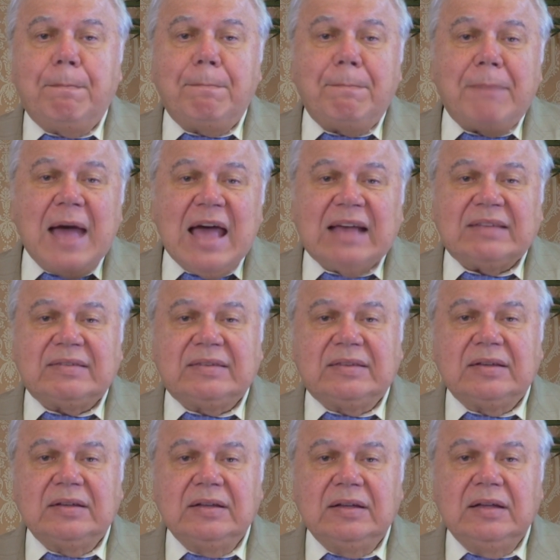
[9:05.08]

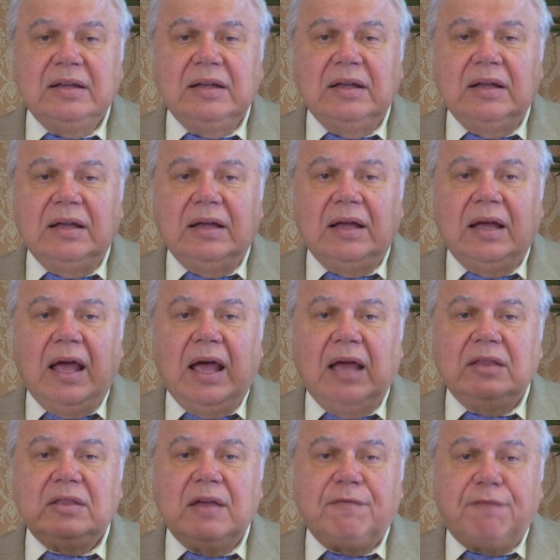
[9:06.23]
passed,
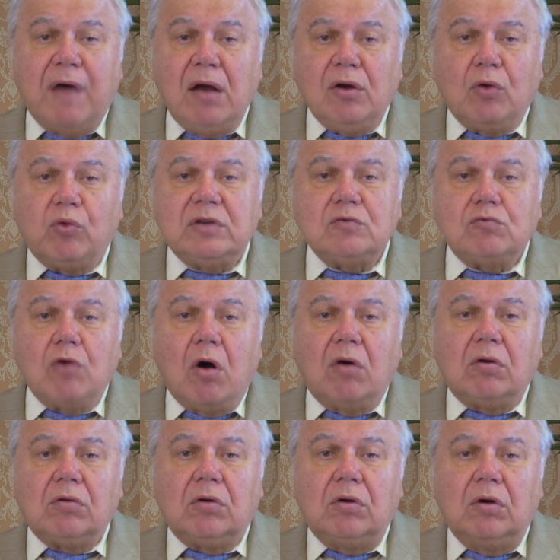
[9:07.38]
and the following
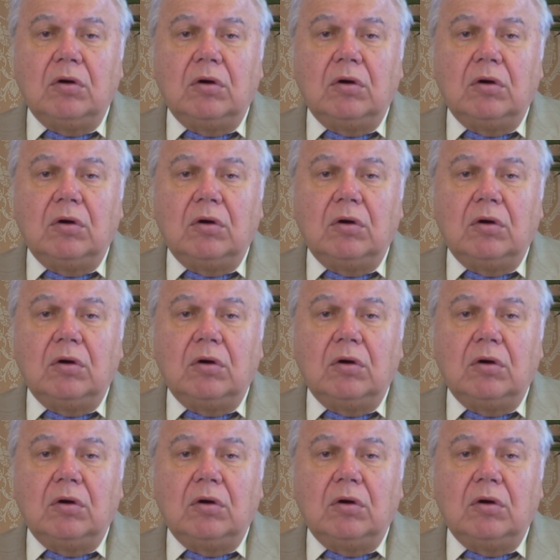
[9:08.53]
woe